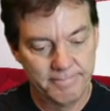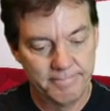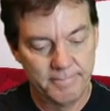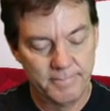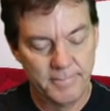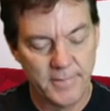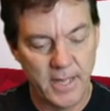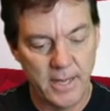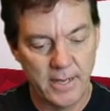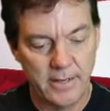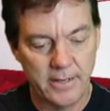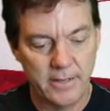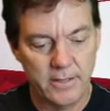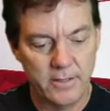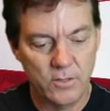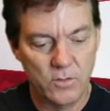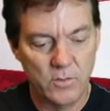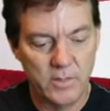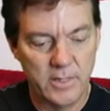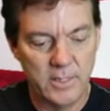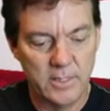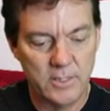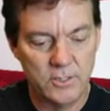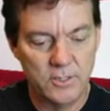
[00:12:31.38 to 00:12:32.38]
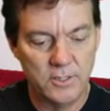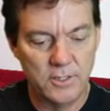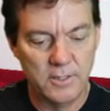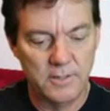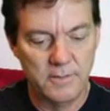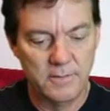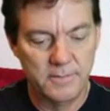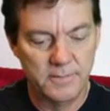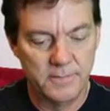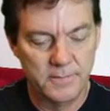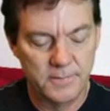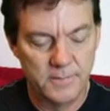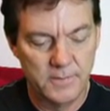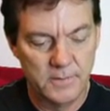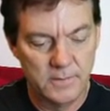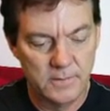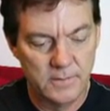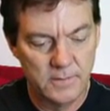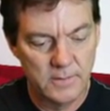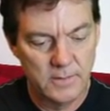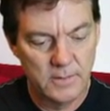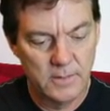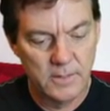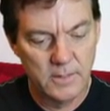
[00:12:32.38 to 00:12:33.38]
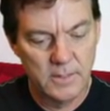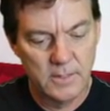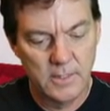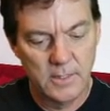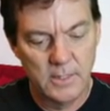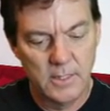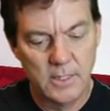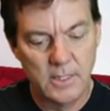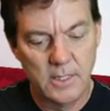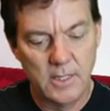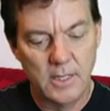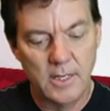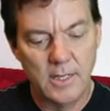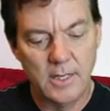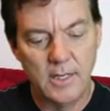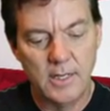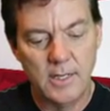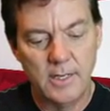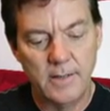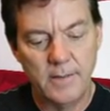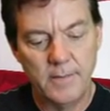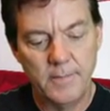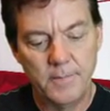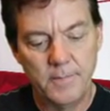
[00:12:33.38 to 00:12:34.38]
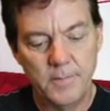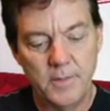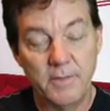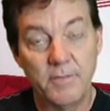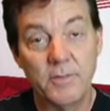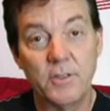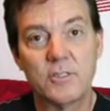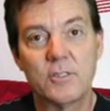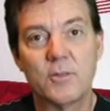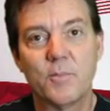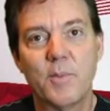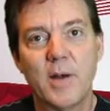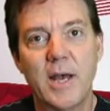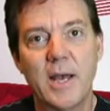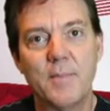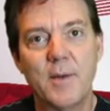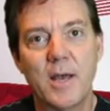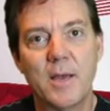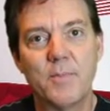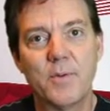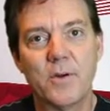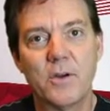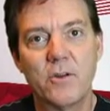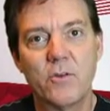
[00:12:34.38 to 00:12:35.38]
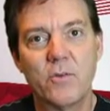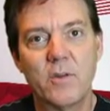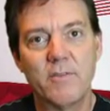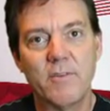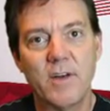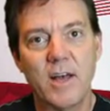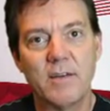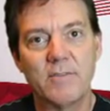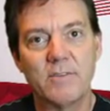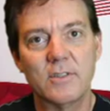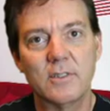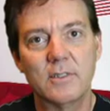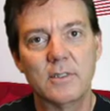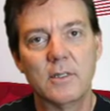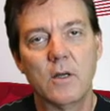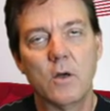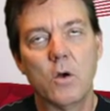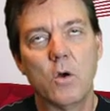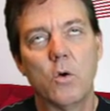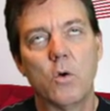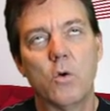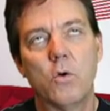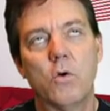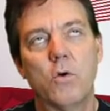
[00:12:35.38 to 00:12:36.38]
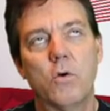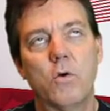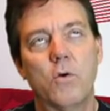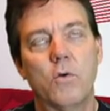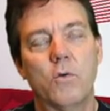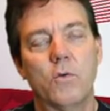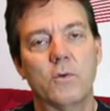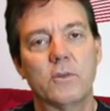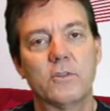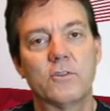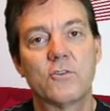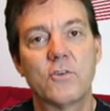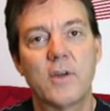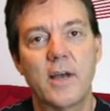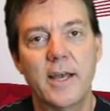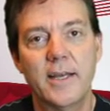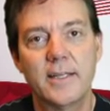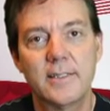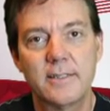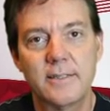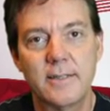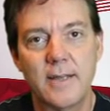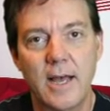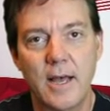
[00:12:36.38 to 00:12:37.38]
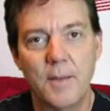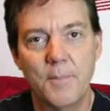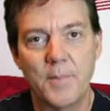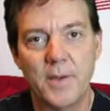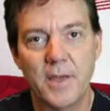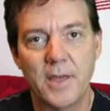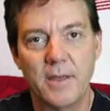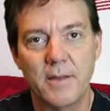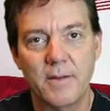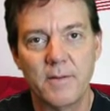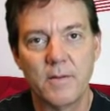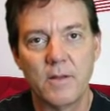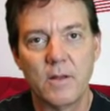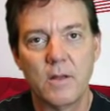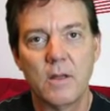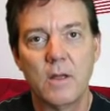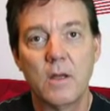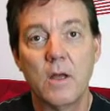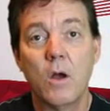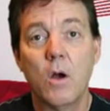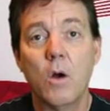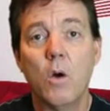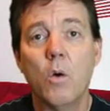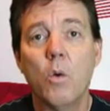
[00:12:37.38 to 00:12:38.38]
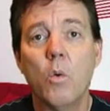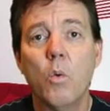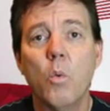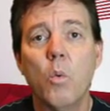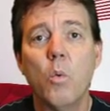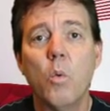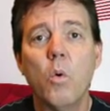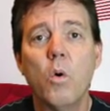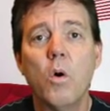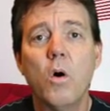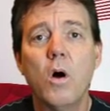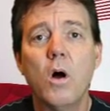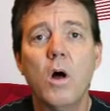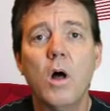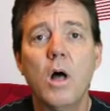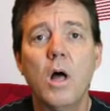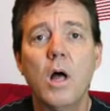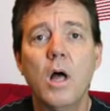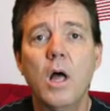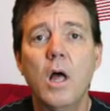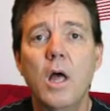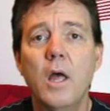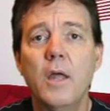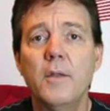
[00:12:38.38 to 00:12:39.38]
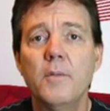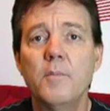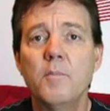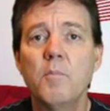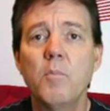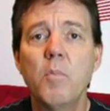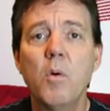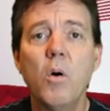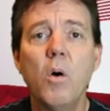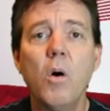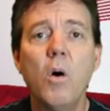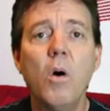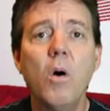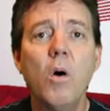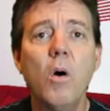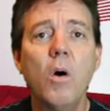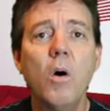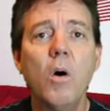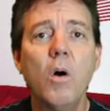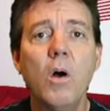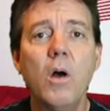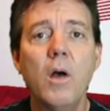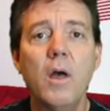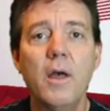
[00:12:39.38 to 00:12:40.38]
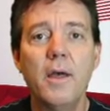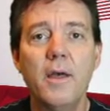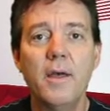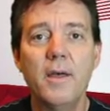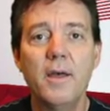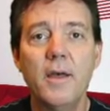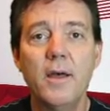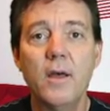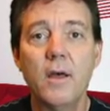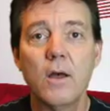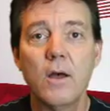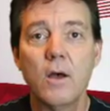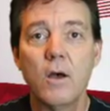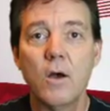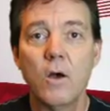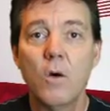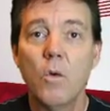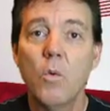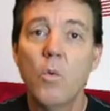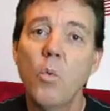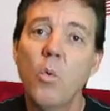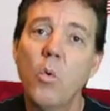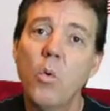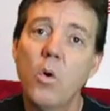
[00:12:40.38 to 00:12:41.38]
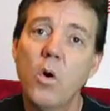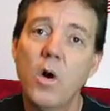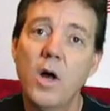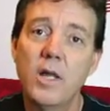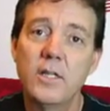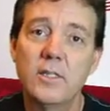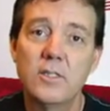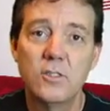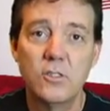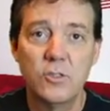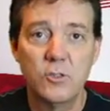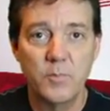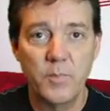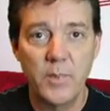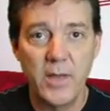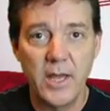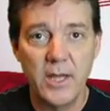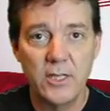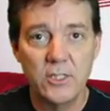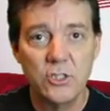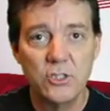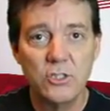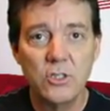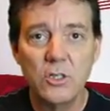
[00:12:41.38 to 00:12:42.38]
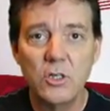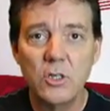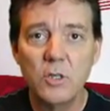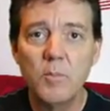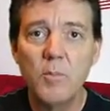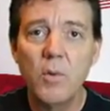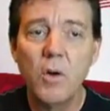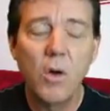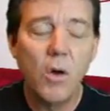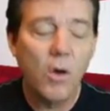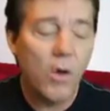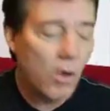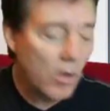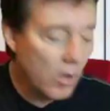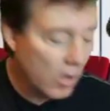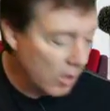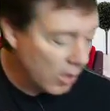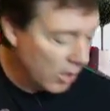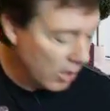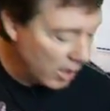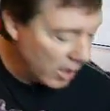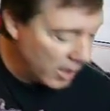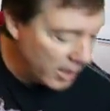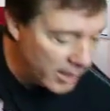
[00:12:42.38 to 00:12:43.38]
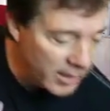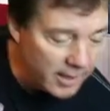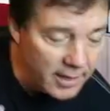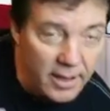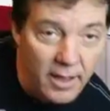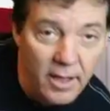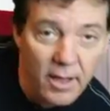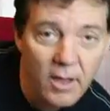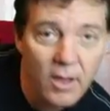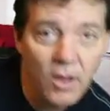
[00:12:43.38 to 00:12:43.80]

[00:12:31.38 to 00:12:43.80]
Not going to do it this year. If there's a Bye Bye Birdie revival, try and stop me. One boy, one special boy.